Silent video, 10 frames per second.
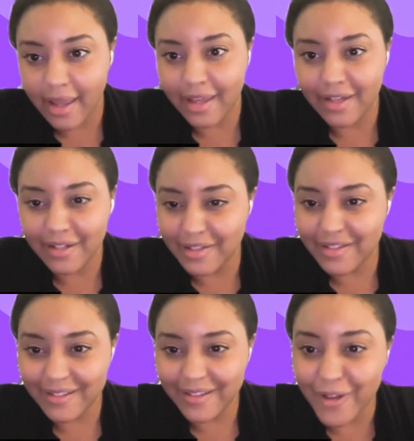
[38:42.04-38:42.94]
And
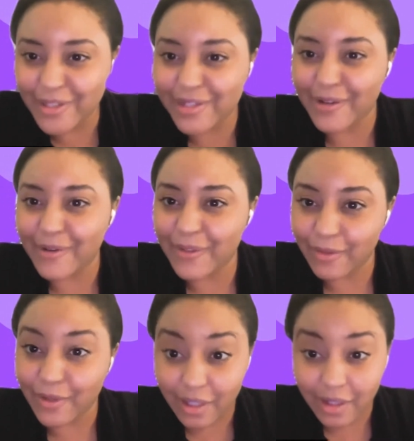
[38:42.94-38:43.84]
also
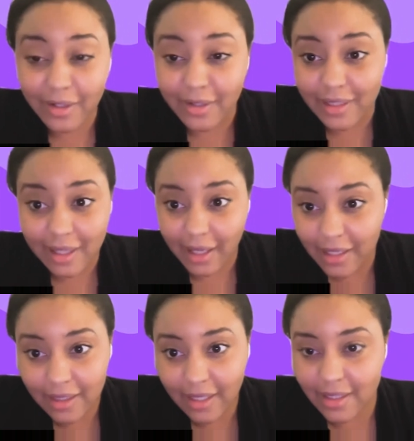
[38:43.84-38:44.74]
the returns. I
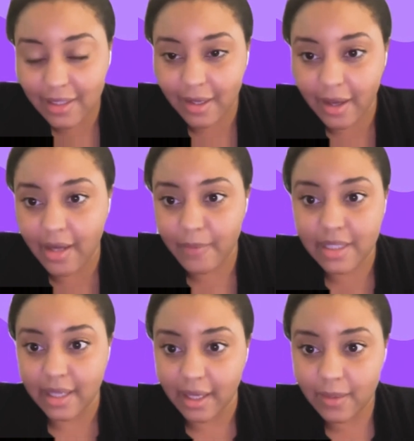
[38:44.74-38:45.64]
think that's got to
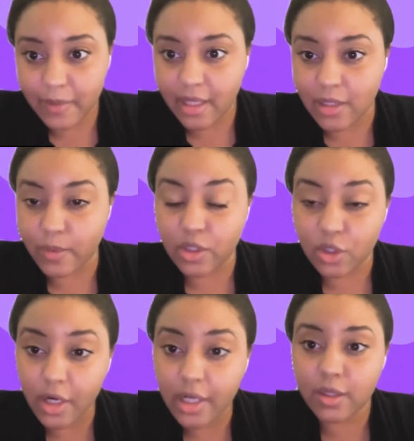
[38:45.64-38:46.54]
be said, because we're
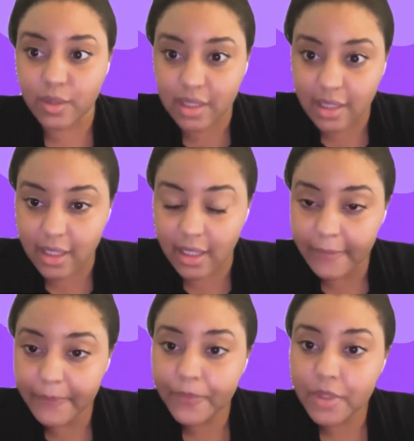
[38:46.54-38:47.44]
starting to
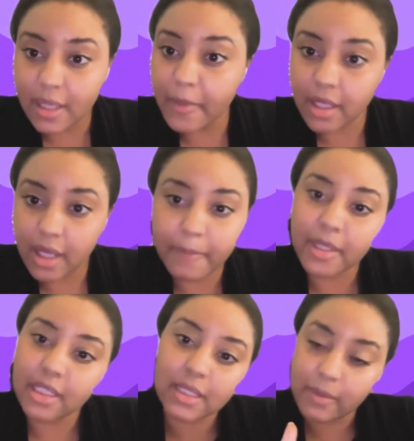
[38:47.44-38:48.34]
see some of the
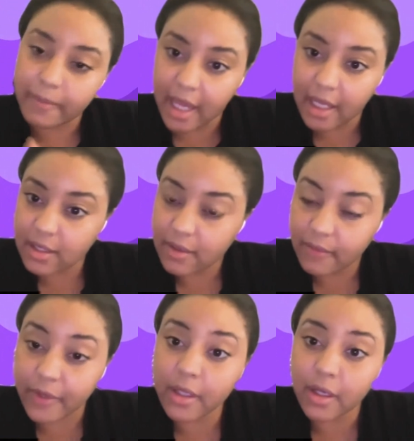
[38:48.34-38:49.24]
companies that we backed
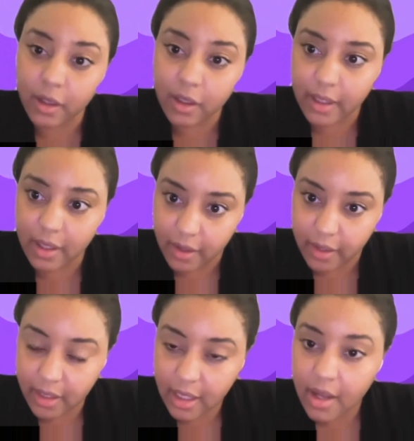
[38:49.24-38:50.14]
fairly early
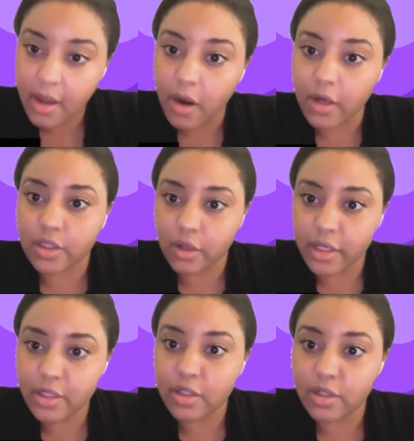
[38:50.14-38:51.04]
on are
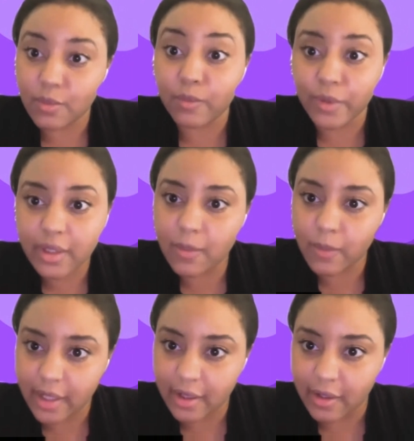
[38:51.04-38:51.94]
starting to do really
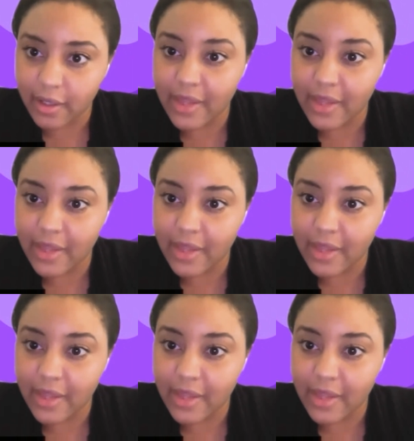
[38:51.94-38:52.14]
well.